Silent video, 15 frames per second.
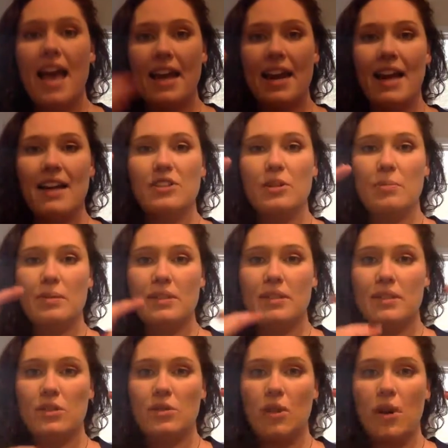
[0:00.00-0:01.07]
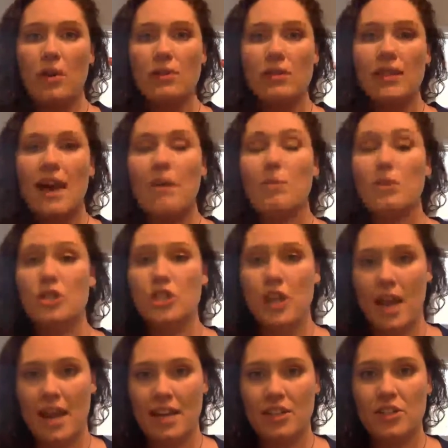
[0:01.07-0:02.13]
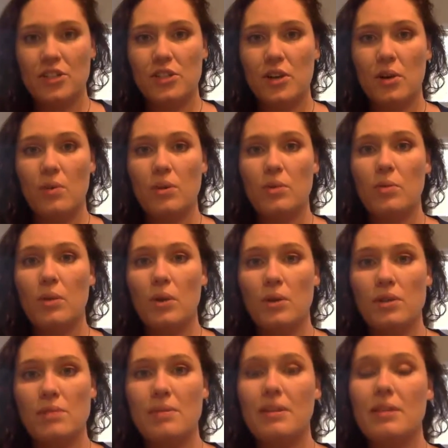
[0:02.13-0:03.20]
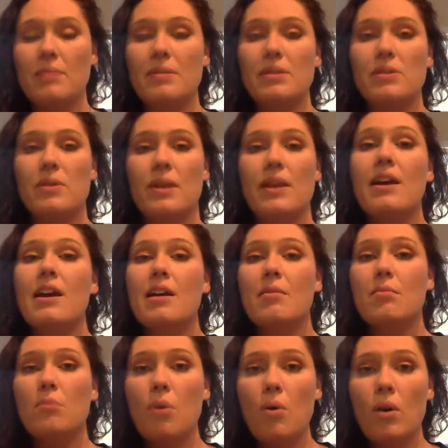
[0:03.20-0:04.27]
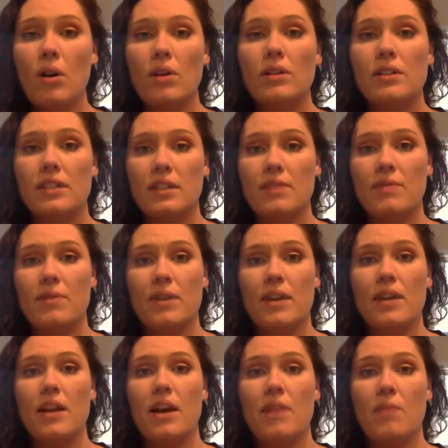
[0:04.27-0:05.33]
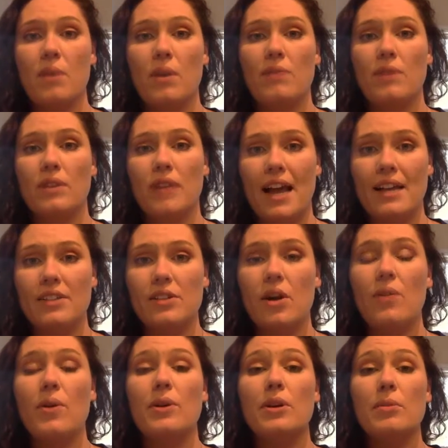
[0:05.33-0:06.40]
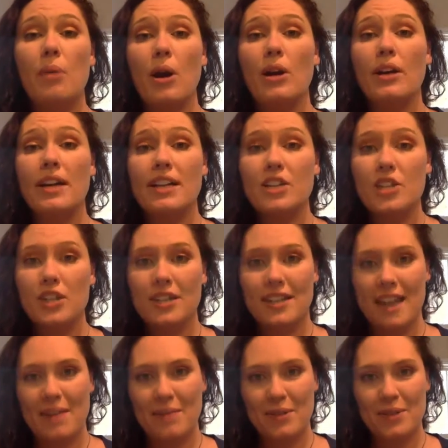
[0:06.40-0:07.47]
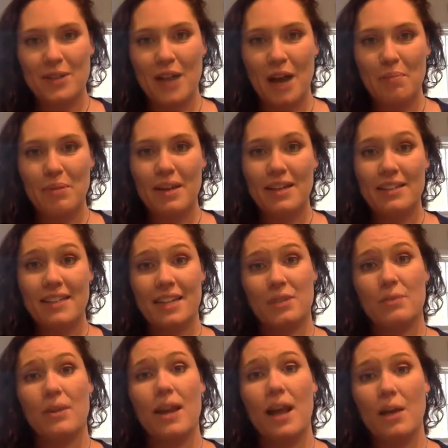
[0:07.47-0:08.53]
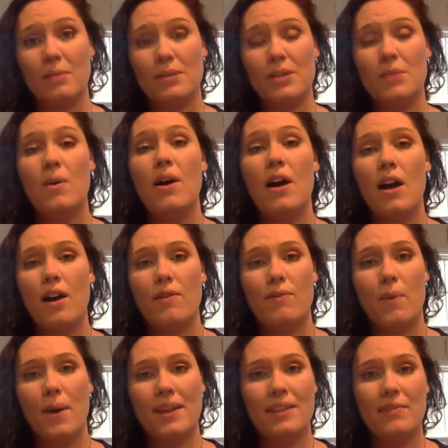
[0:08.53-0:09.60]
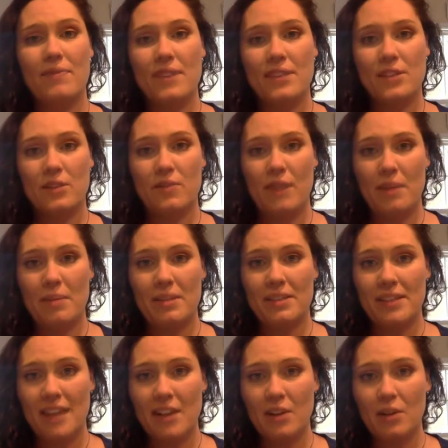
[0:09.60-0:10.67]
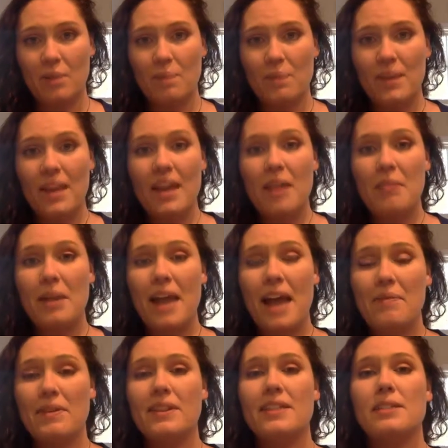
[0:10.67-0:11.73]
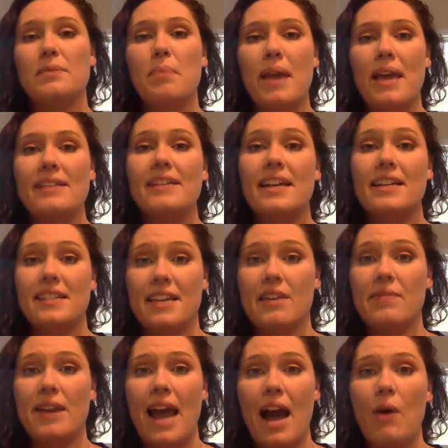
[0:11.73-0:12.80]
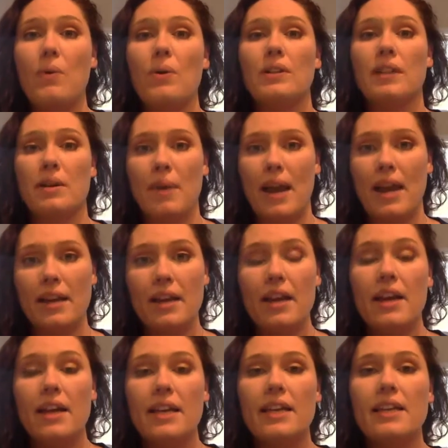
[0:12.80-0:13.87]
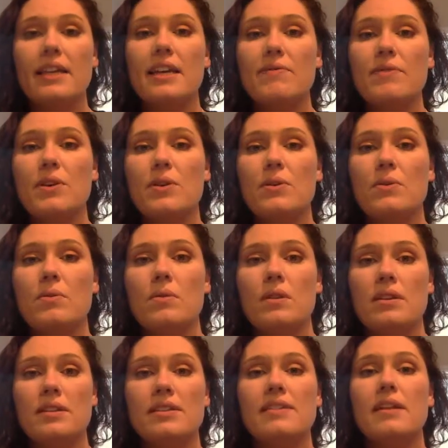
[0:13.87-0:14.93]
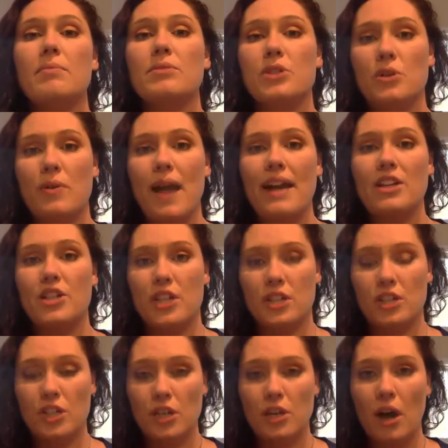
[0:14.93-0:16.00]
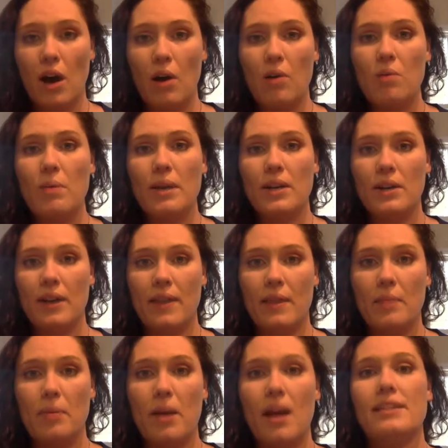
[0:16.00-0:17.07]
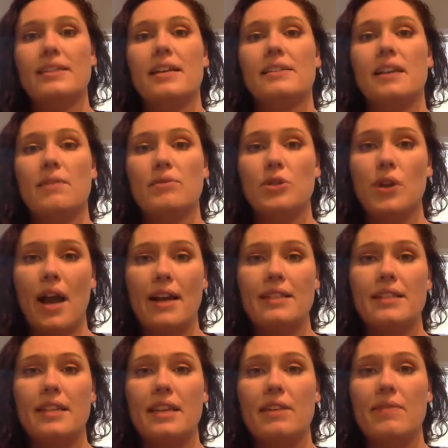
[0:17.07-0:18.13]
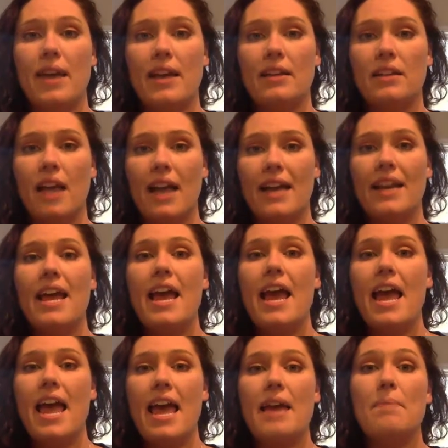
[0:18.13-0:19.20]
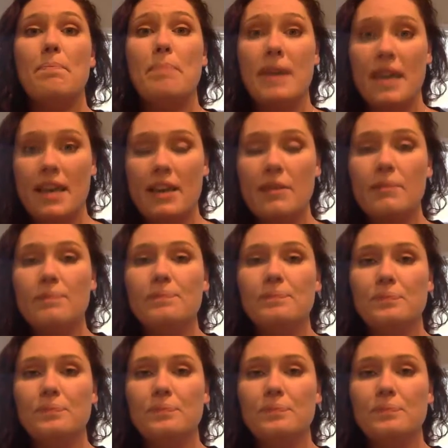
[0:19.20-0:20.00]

And as your business grows, that will change. So you will ultimately be doing more delivery of work for clients, although your marketing should never stop because that's what helps you avoid the feast or famine cycle. But having this base idea of an hourly rate can give you some direction to go when you're in the process of trying to give a client a bid